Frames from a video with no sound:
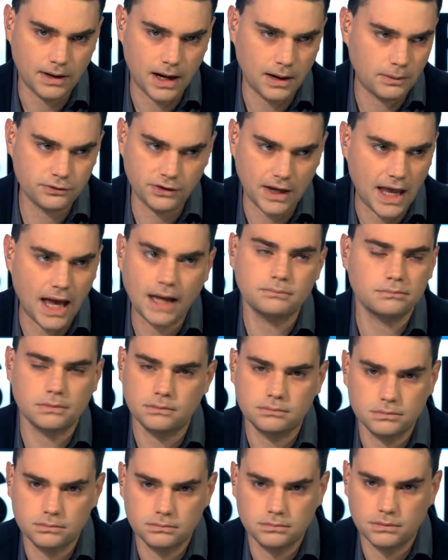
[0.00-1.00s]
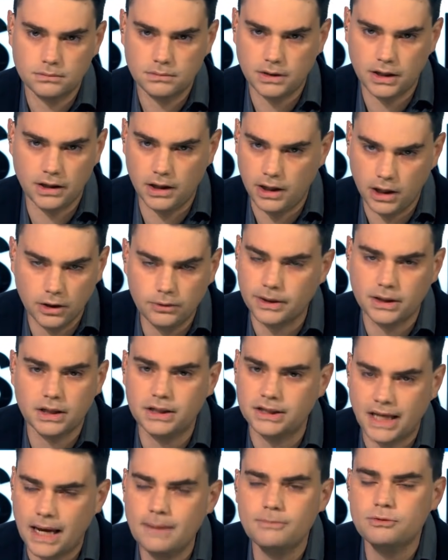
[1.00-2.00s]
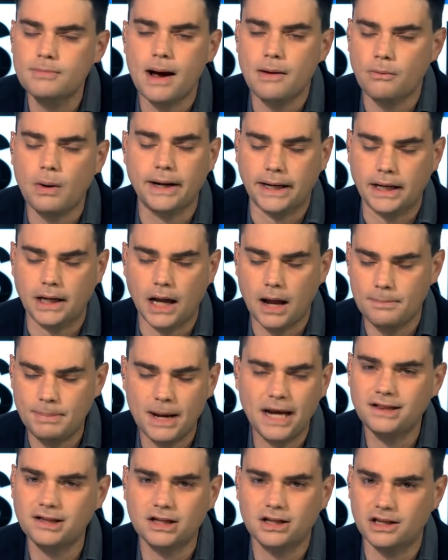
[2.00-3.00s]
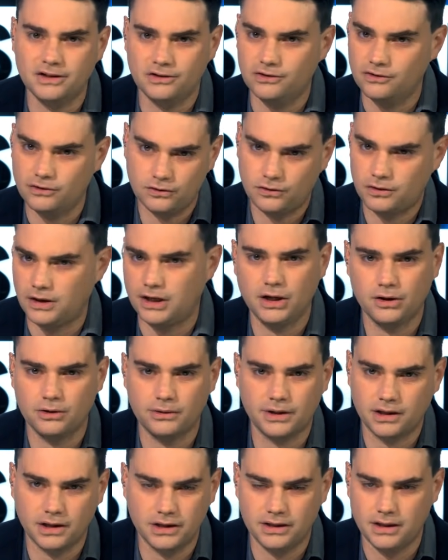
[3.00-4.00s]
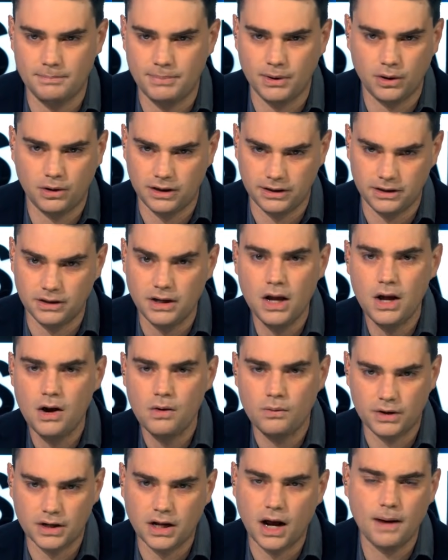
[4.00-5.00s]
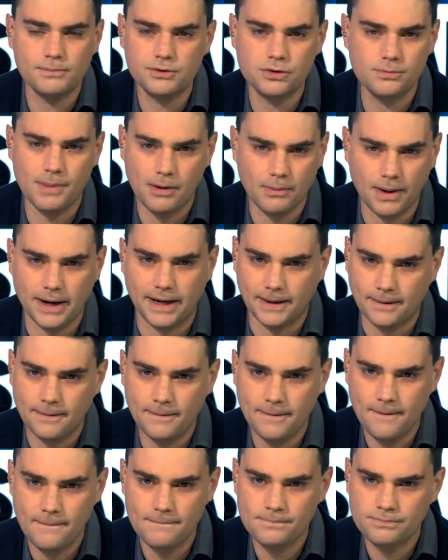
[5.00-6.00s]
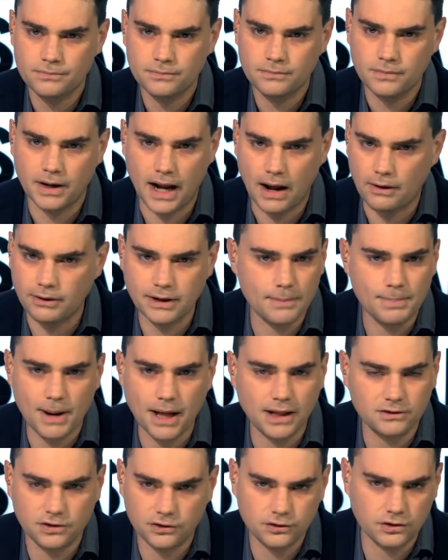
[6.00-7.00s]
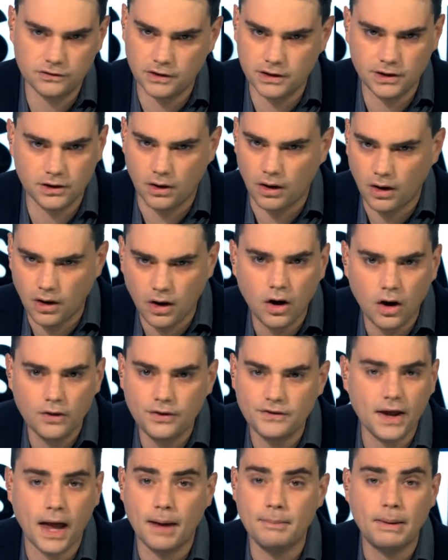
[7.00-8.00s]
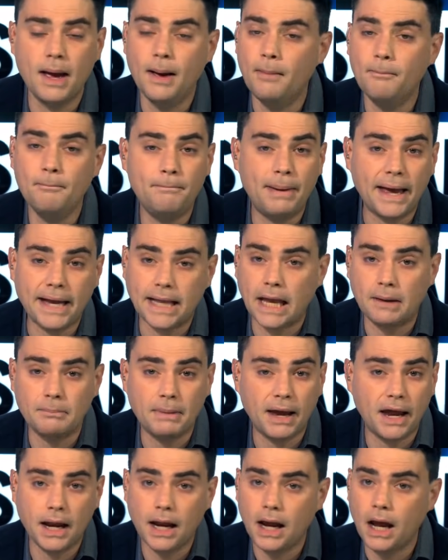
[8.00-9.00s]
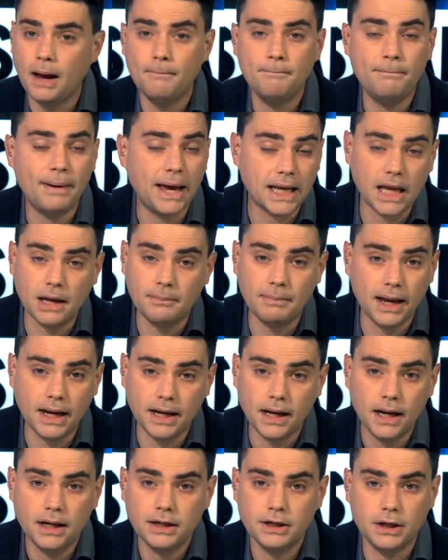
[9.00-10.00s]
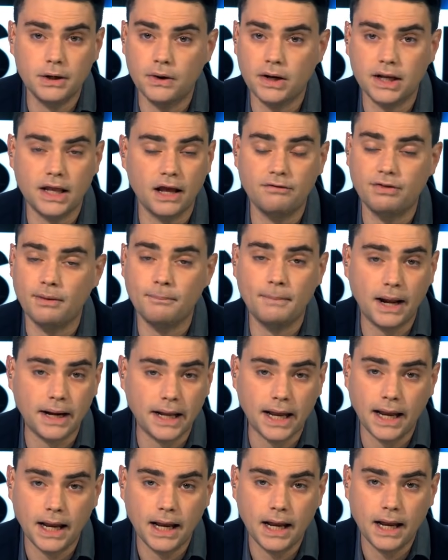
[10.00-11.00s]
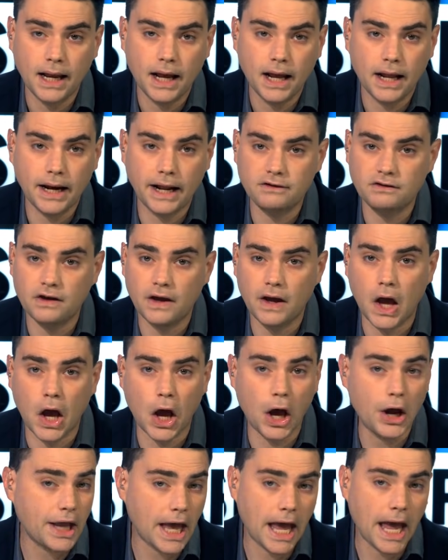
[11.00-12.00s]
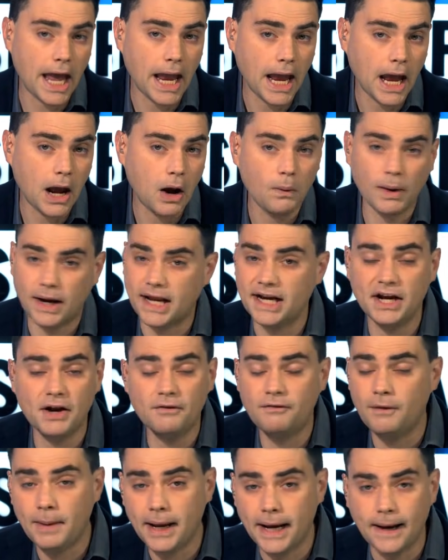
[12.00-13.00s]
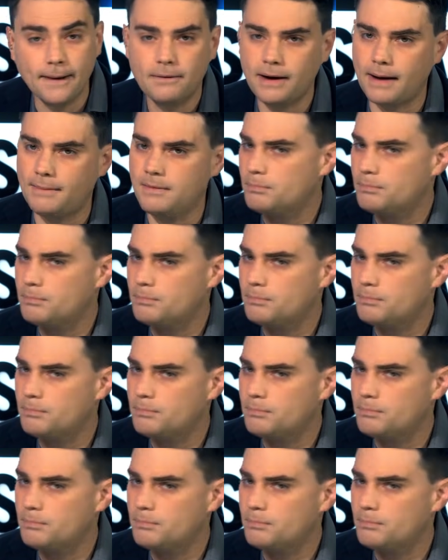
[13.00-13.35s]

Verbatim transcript: I was at, Hillary Clinton came to my wedding. I paid the Clintons so that Hillary Clinton and Bill Clinton would come to my wedding. Right? I would get politicians in here all the time begging me, begging me to give them money. And I'd say, okay, what can you do for me? Right?